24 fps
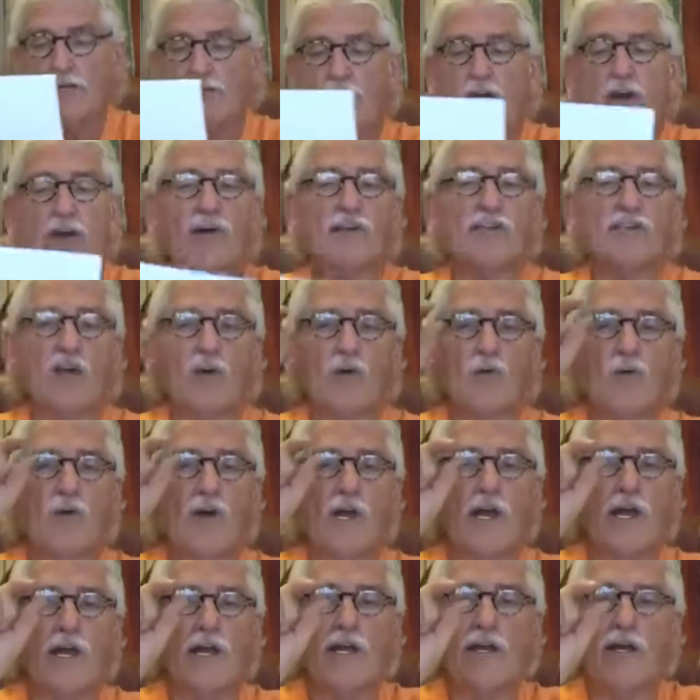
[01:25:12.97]
There is a
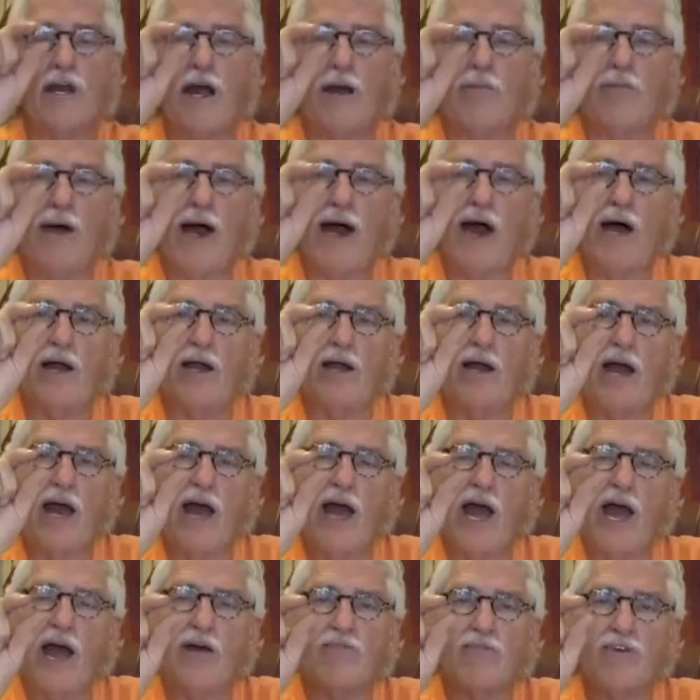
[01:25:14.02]
ring about a
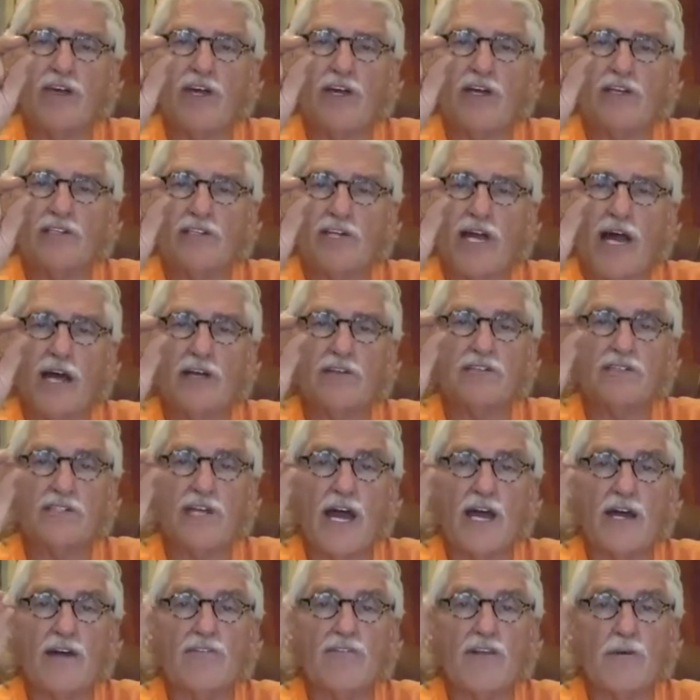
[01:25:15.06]
½ inch
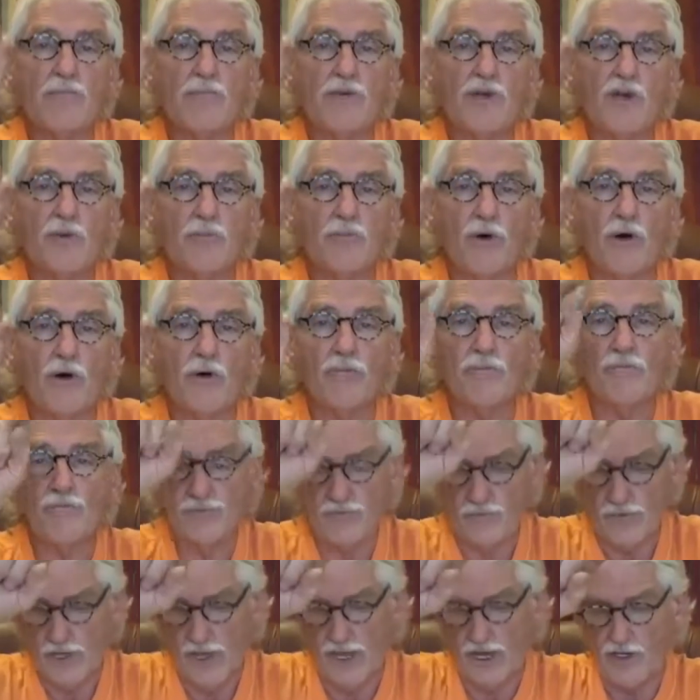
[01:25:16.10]
outside of the pupil,
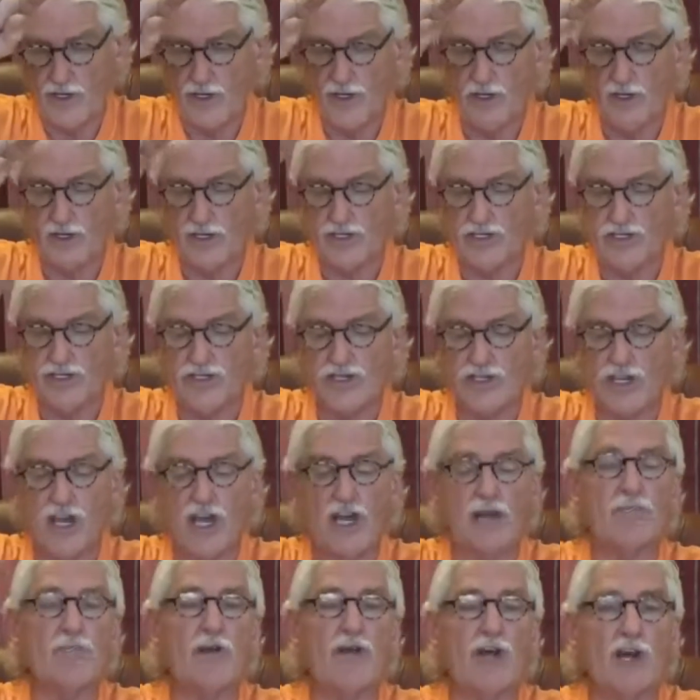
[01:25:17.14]
and you can see
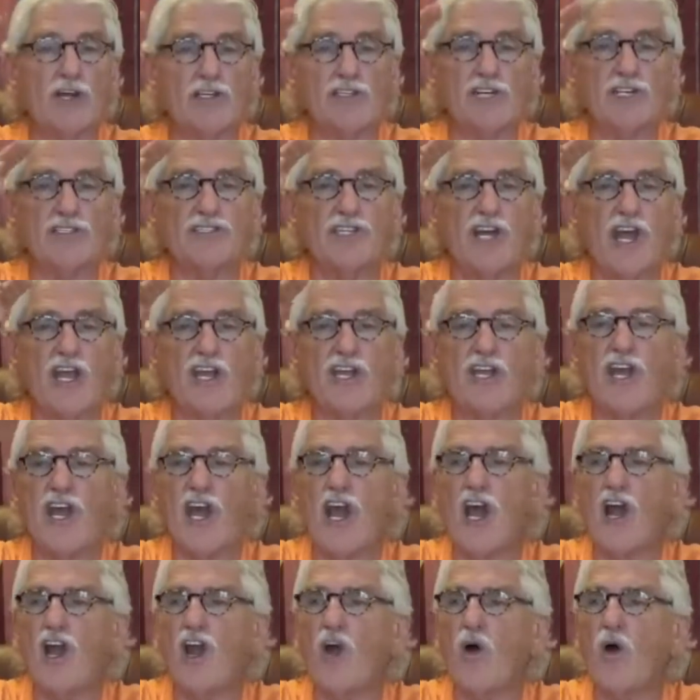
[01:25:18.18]
it because it's a
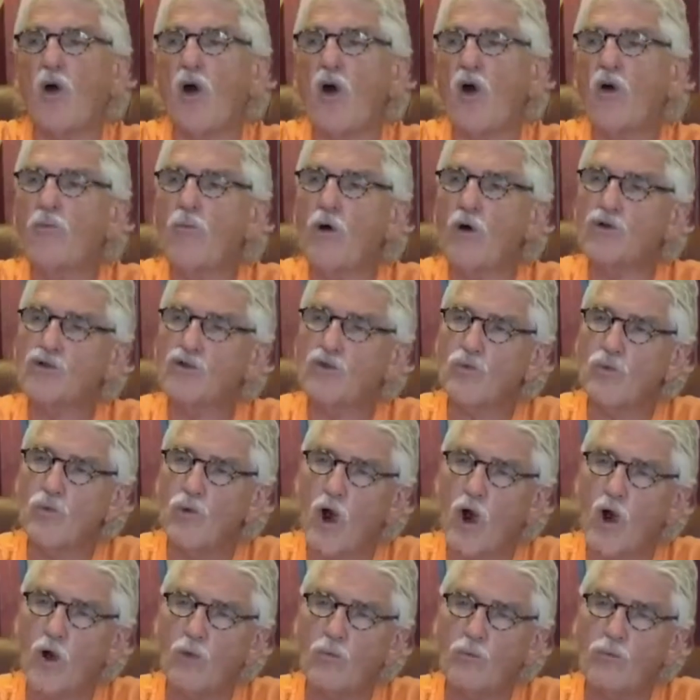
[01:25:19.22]
yellow, almost
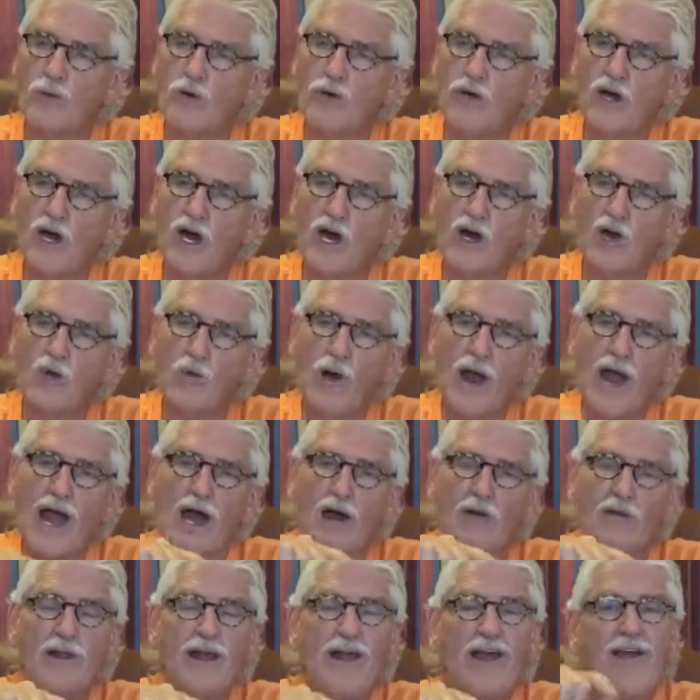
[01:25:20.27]
rope
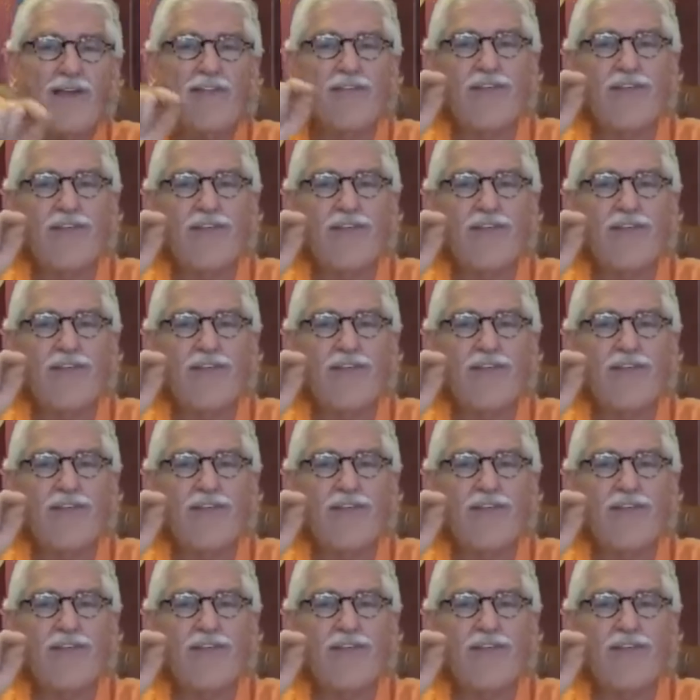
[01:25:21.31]
around.